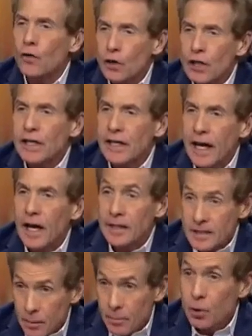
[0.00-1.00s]
the league out
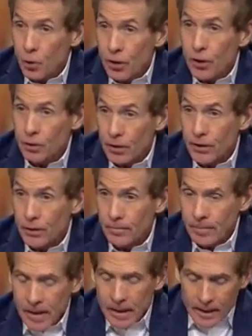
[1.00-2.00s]
as hypocritical here.
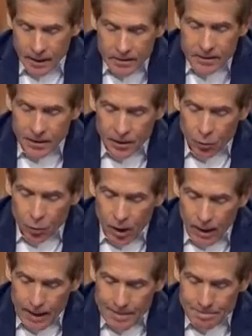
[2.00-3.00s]
And I'll tell you why.